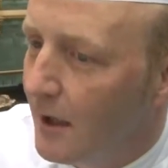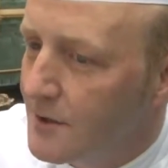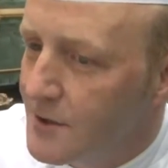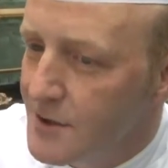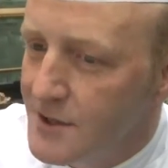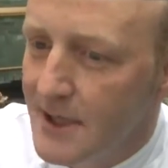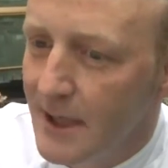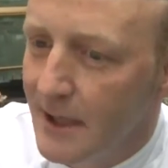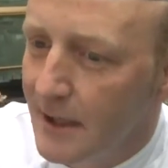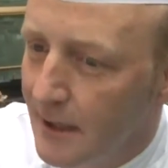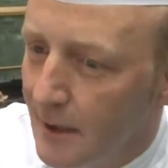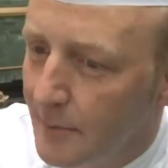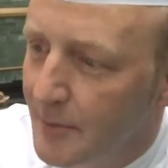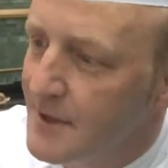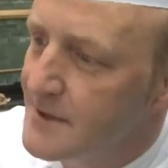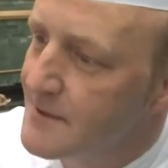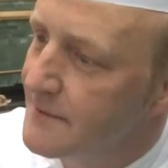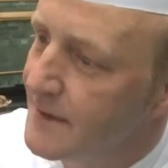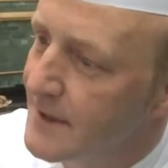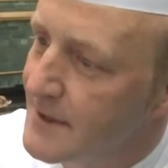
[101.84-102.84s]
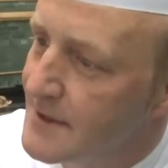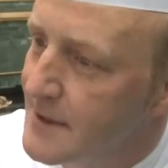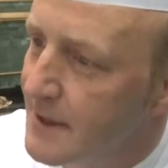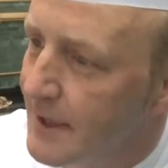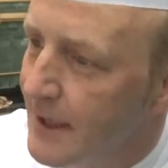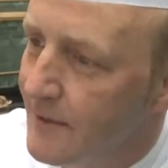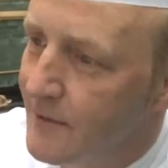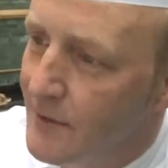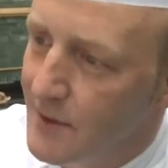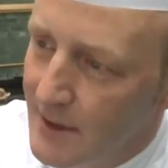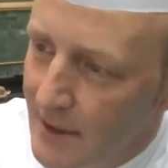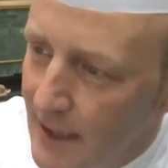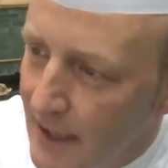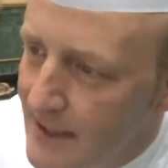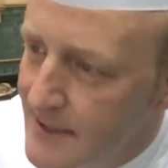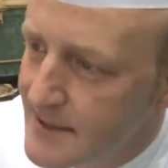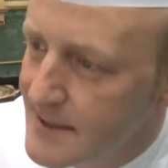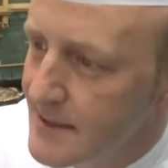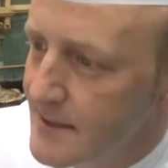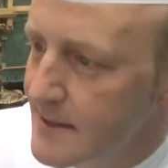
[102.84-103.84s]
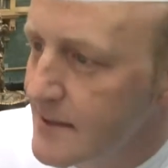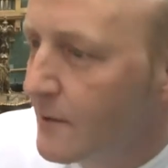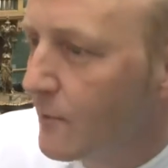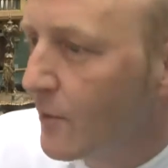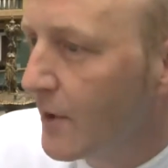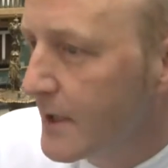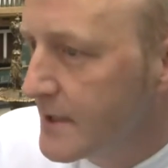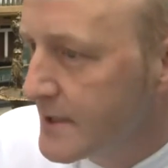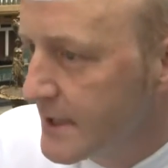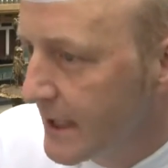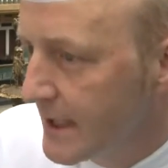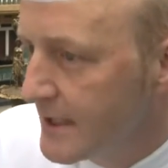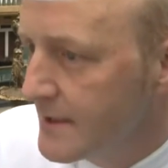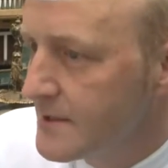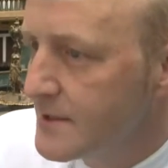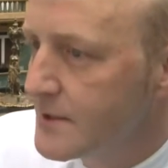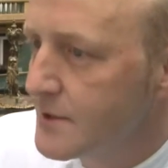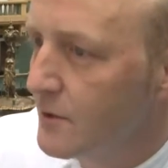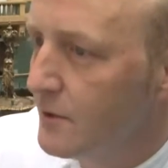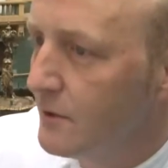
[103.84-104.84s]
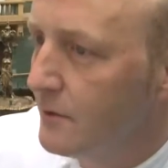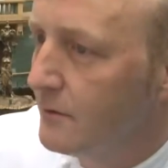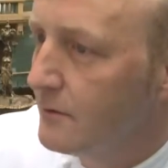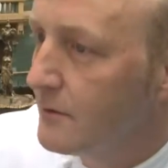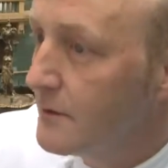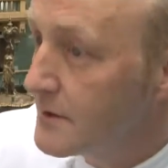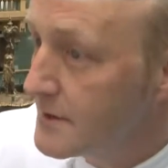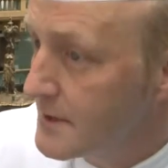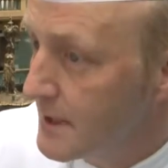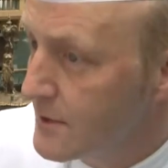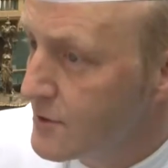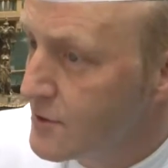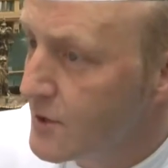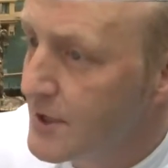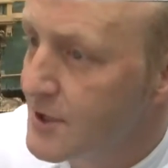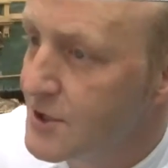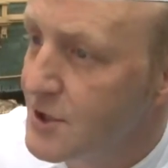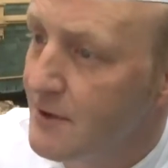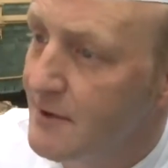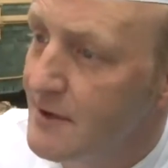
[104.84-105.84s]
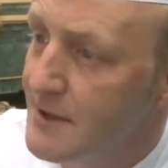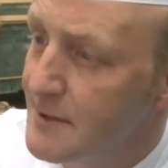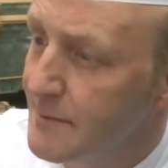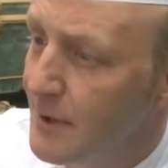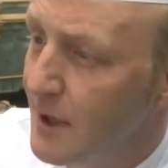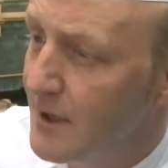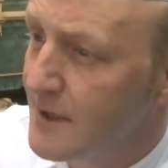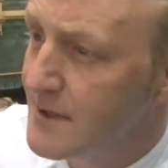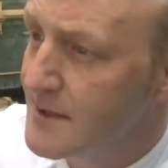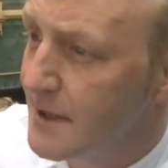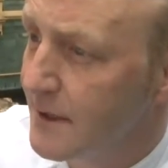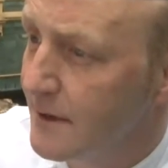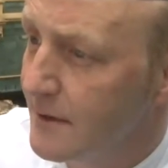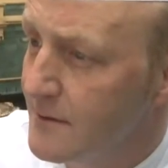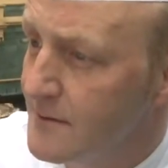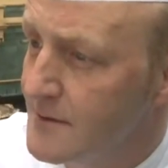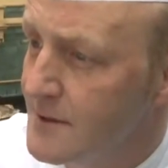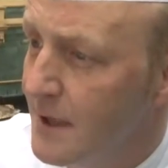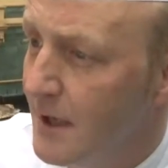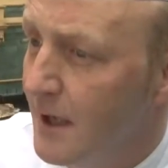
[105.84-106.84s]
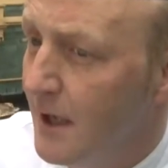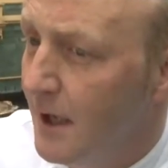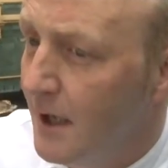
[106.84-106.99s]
Just that little bit of feta gave you the acids that worked against your sun-dried cherry tomatoes.